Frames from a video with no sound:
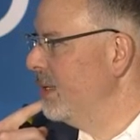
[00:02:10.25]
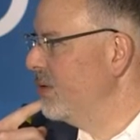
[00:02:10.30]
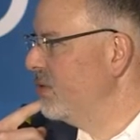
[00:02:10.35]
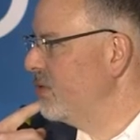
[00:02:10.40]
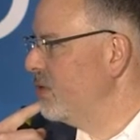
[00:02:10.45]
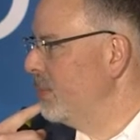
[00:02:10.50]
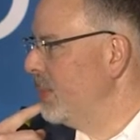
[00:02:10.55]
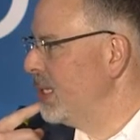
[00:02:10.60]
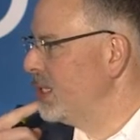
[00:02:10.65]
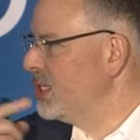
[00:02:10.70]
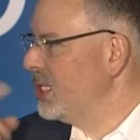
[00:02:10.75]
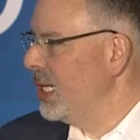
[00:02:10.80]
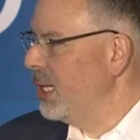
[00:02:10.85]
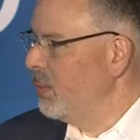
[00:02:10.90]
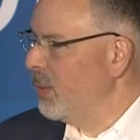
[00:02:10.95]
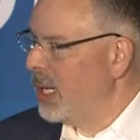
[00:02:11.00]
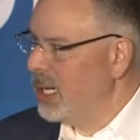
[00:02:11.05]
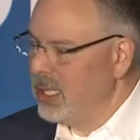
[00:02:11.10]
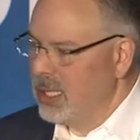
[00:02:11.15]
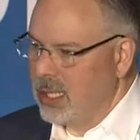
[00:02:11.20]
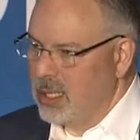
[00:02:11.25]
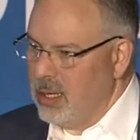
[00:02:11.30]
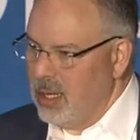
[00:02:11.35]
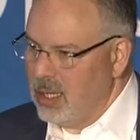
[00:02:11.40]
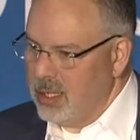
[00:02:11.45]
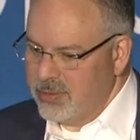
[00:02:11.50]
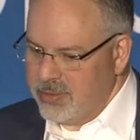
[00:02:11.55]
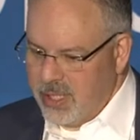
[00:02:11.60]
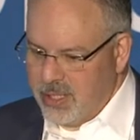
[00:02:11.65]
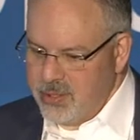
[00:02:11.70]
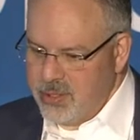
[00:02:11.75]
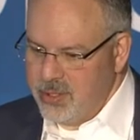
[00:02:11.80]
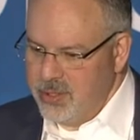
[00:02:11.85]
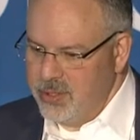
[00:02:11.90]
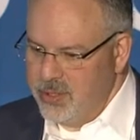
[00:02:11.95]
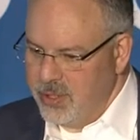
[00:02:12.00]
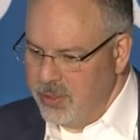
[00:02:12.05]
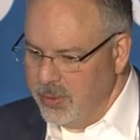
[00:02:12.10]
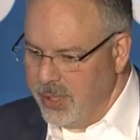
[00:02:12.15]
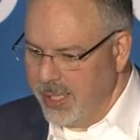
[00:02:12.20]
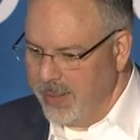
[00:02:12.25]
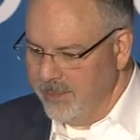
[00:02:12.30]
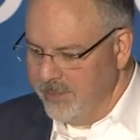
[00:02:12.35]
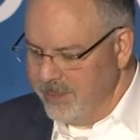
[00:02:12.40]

so much that I wanted to call attention to it